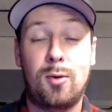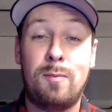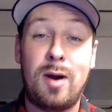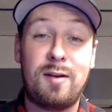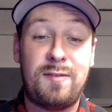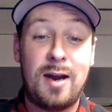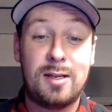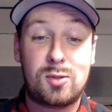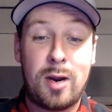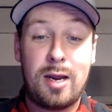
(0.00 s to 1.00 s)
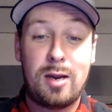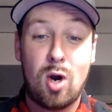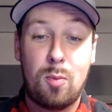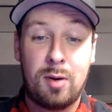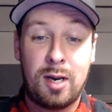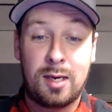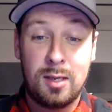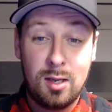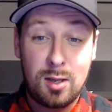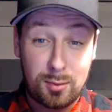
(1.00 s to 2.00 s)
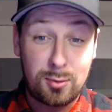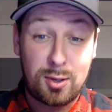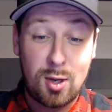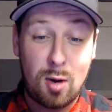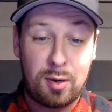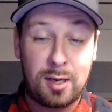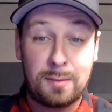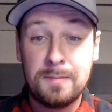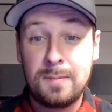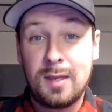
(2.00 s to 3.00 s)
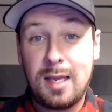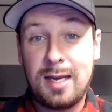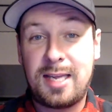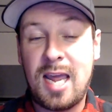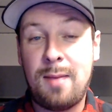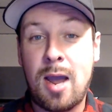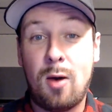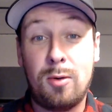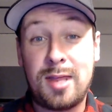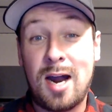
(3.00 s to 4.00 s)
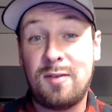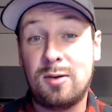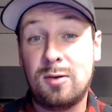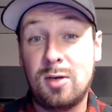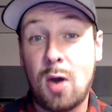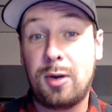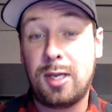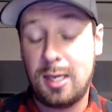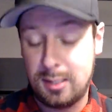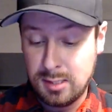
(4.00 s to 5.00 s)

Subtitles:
It might have found its way through the opening and came out without even knowing it.